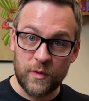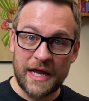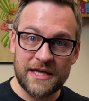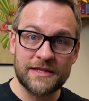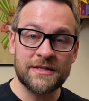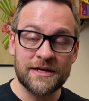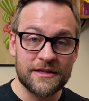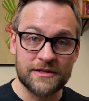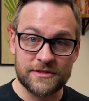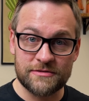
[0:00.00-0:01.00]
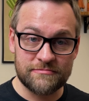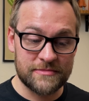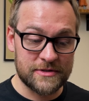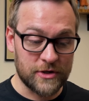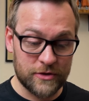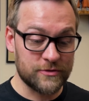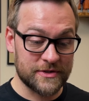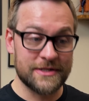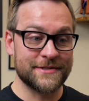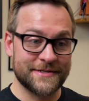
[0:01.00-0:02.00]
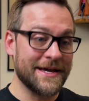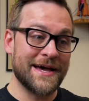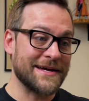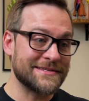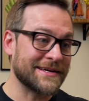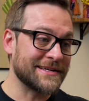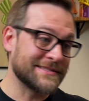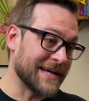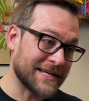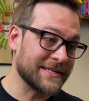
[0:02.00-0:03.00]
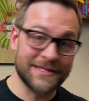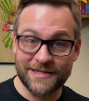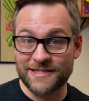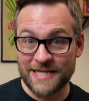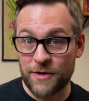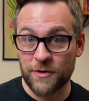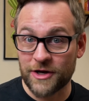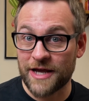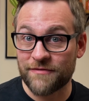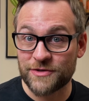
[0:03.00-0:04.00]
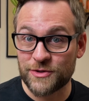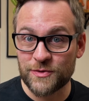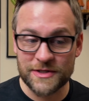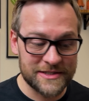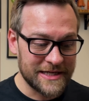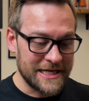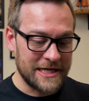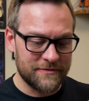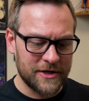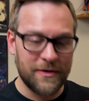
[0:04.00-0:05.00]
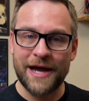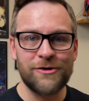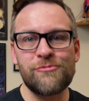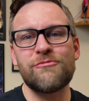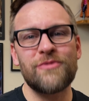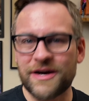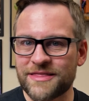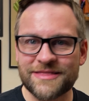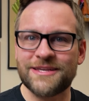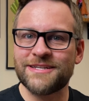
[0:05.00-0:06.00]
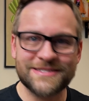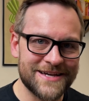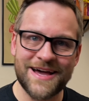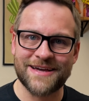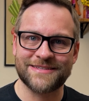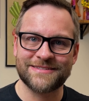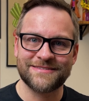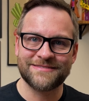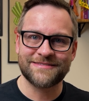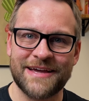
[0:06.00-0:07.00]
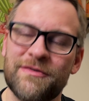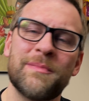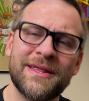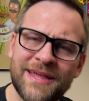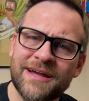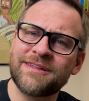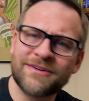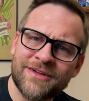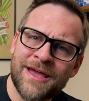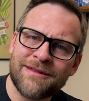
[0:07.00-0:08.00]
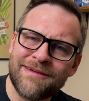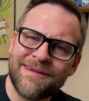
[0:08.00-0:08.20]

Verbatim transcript: rating the turtles in disguise, I guess technically is how we're gonna have to do this, even though I don't want the disguise. Have I made that clear yet?